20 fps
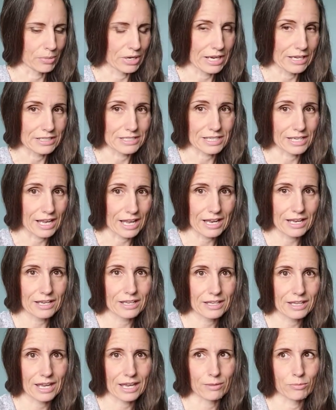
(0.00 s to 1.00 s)
But
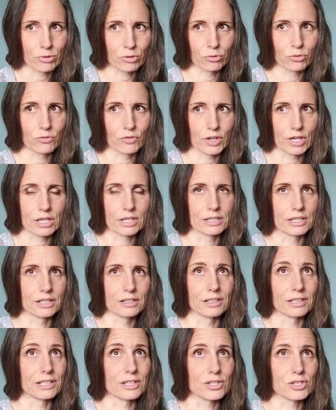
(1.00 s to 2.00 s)
today came through very clearly.